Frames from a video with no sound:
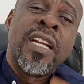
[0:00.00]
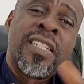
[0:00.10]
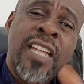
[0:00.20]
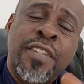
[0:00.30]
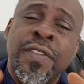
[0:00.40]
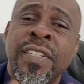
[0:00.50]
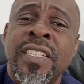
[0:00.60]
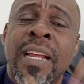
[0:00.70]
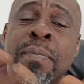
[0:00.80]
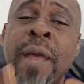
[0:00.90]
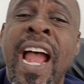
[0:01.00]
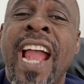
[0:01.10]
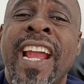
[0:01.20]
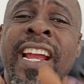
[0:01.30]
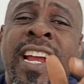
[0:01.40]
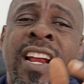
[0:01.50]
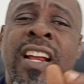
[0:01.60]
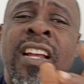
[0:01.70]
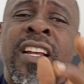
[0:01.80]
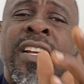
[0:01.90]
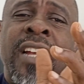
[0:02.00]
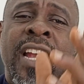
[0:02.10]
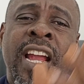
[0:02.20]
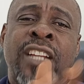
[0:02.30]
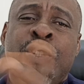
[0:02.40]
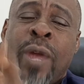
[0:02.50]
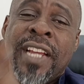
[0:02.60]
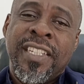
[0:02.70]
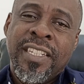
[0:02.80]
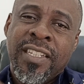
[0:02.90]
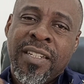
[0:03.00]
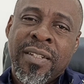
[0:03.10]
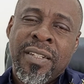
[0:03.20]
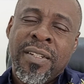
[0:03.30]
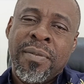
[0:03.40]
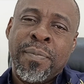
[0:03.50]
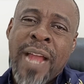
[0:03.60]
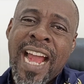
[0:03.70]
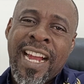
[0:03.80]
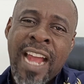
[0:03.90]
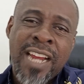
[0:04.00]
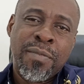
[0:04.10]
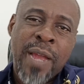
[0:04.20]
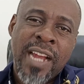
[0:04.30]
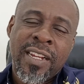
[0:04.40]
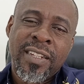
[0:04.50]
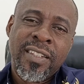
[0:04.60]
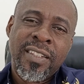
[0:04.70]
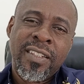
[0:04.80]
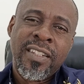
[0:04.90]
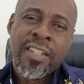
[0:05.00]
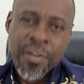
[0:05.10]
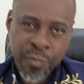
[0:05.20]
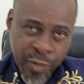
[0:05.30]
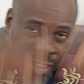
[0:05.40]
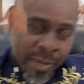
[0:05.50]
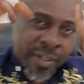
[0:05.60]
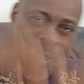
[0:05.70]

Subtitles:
search for things like buy XYZ handbag with your